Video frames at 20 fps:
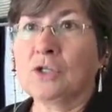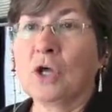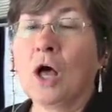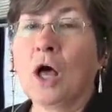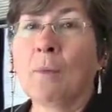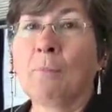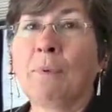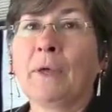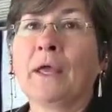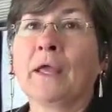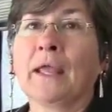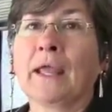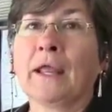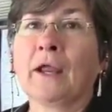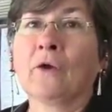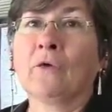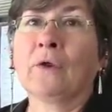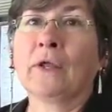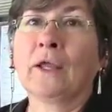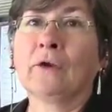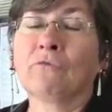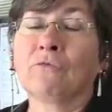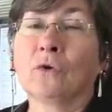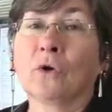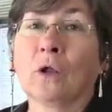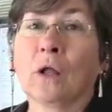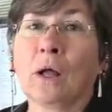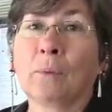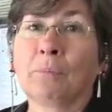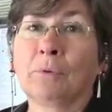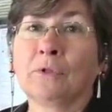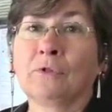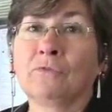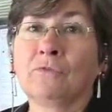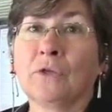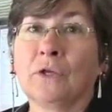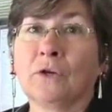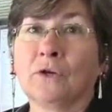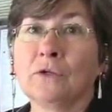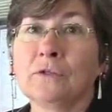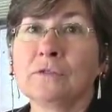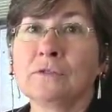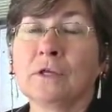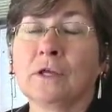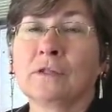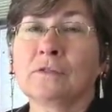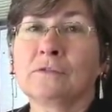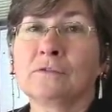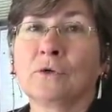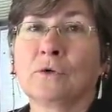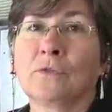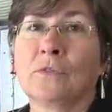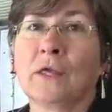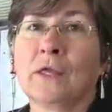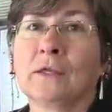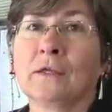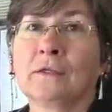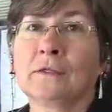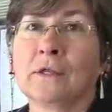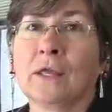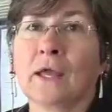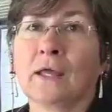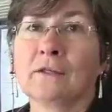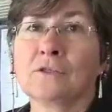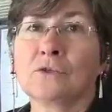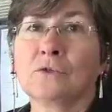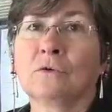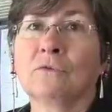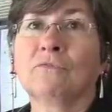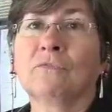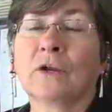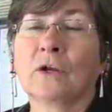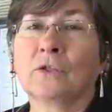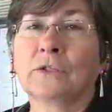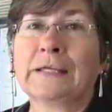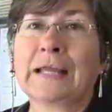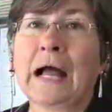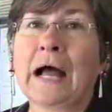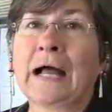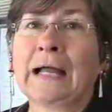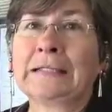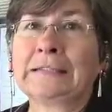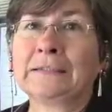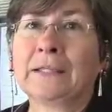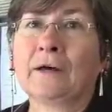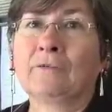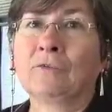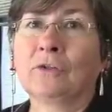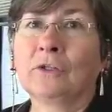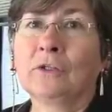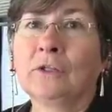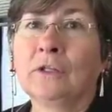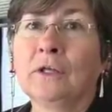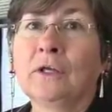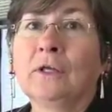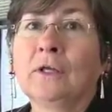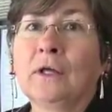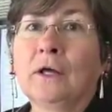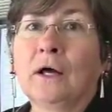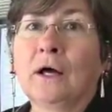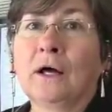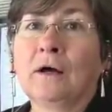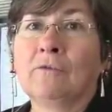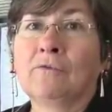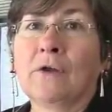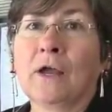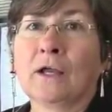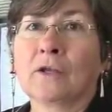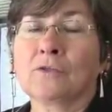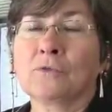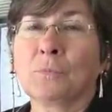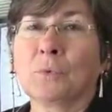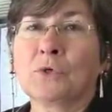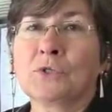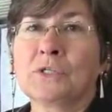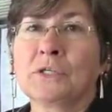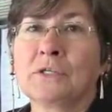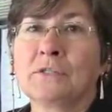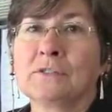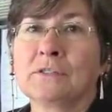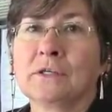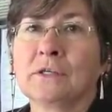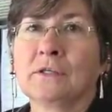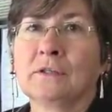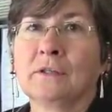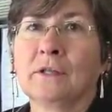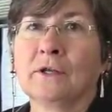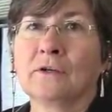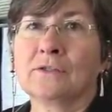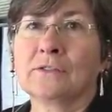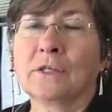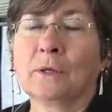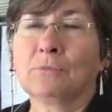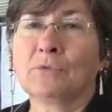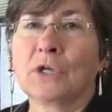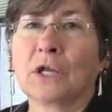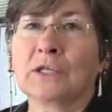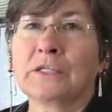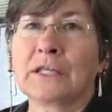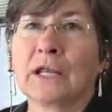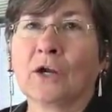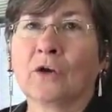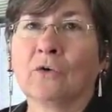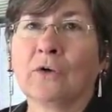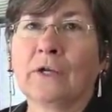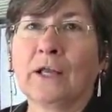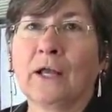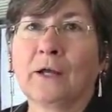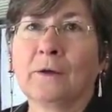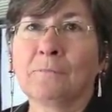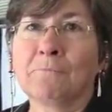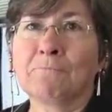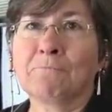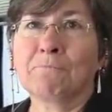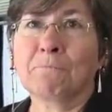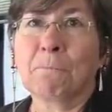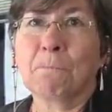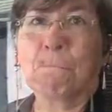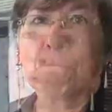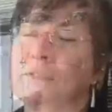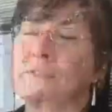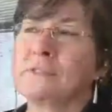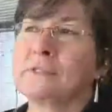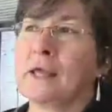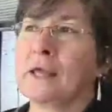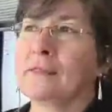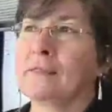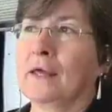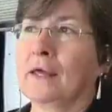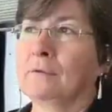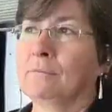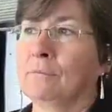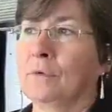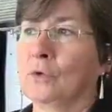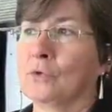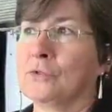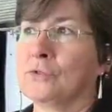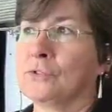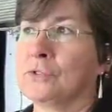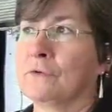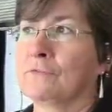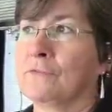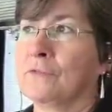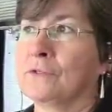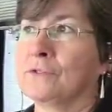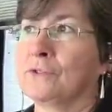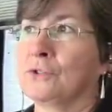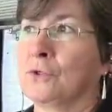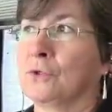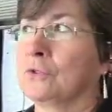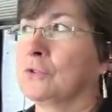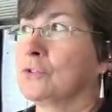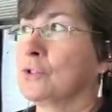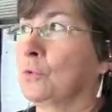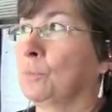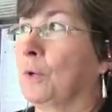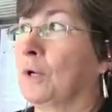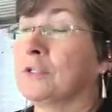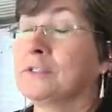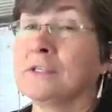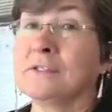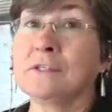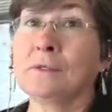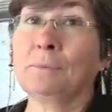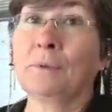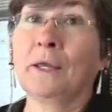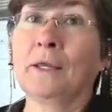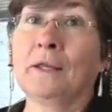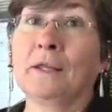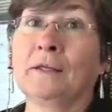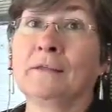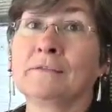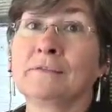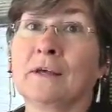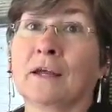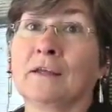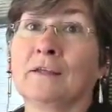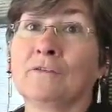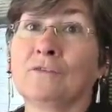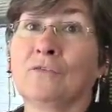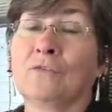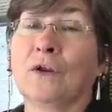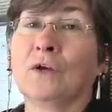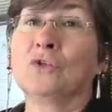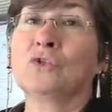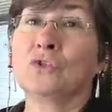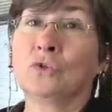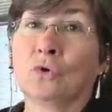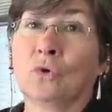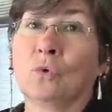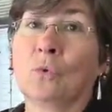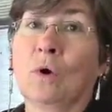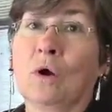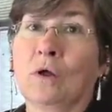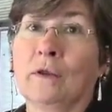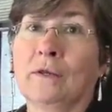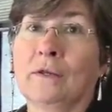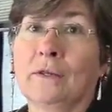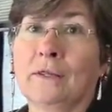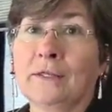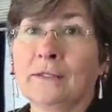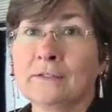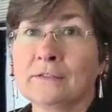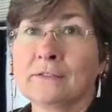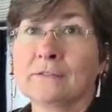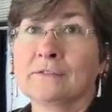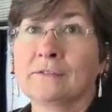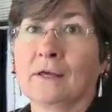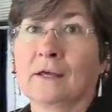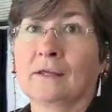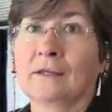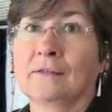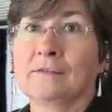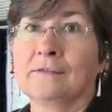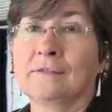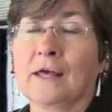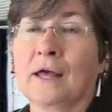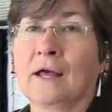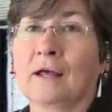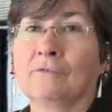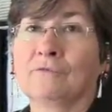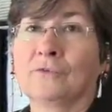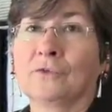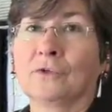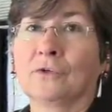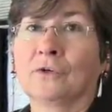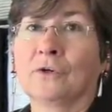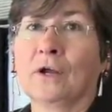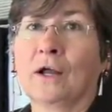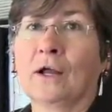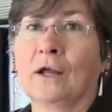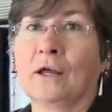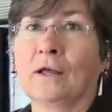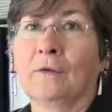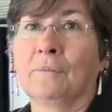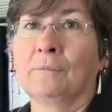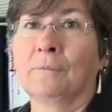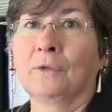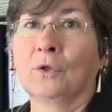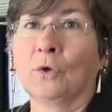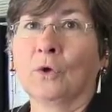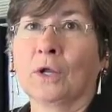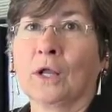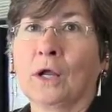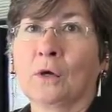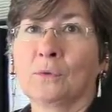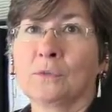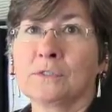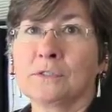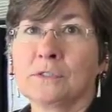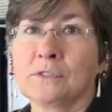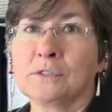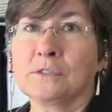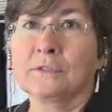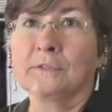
topic area for a couple of years and so they can get to a fairly high level expertise in their subject area. I would say that most of the students who participate in Science Fair do go on into science after um, York House.